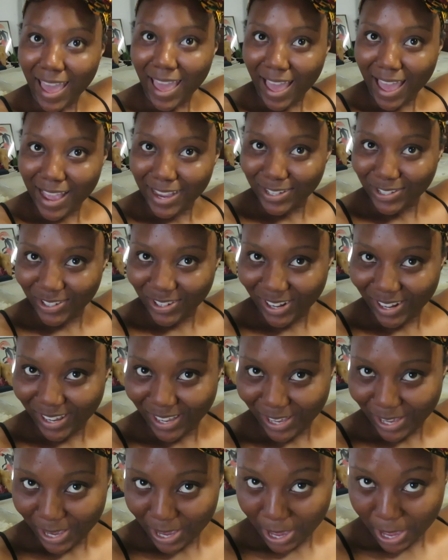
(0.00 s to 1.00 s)

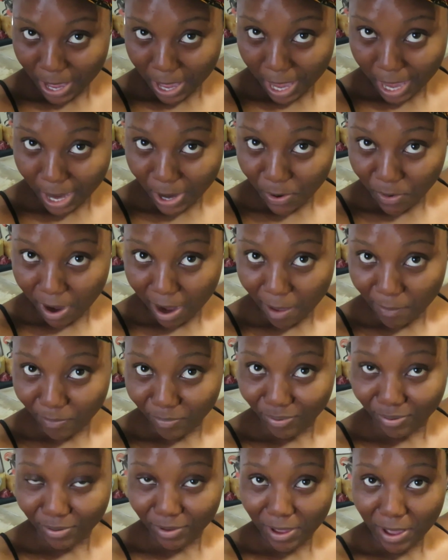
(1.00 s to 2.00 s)
actually a head
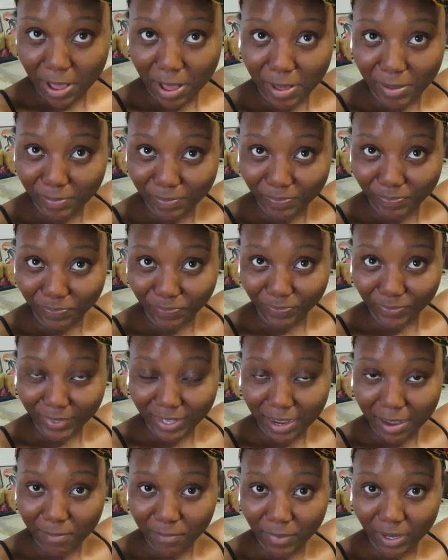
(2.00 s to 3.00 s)
wrap
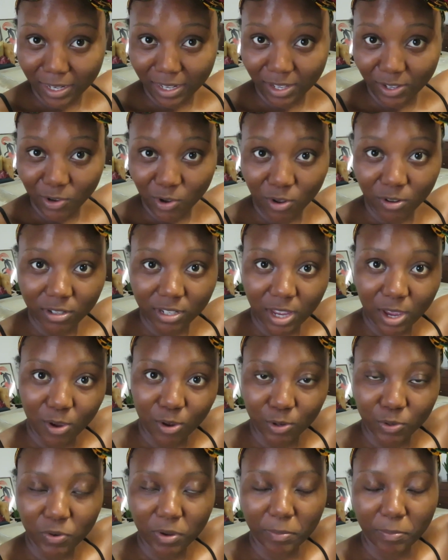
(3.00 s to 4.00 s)
company called
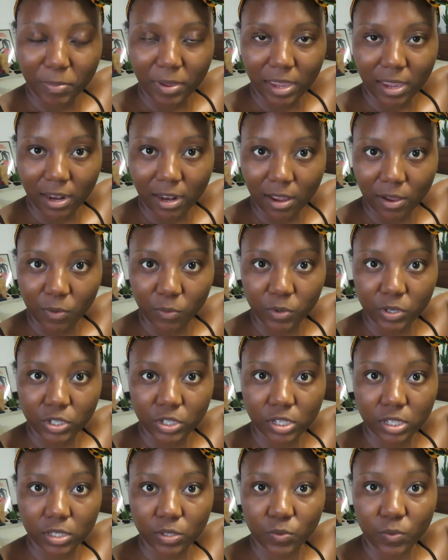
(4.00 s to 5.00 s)
Eodopela,
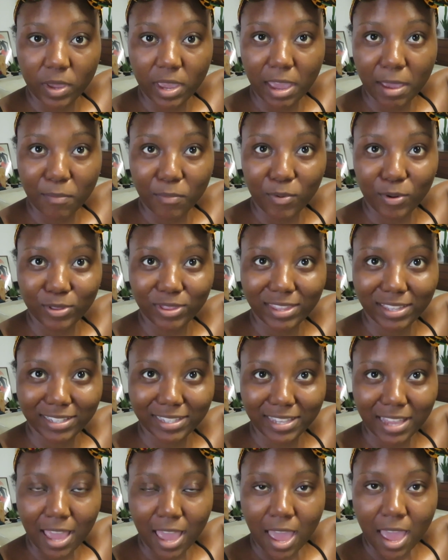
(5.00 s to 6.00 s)
which is where I bought
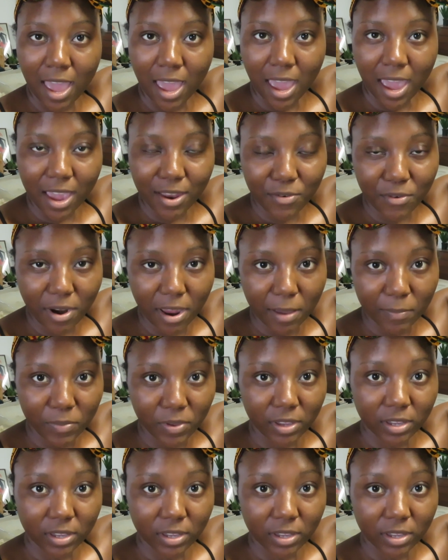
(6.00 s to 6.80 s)
this head wrap.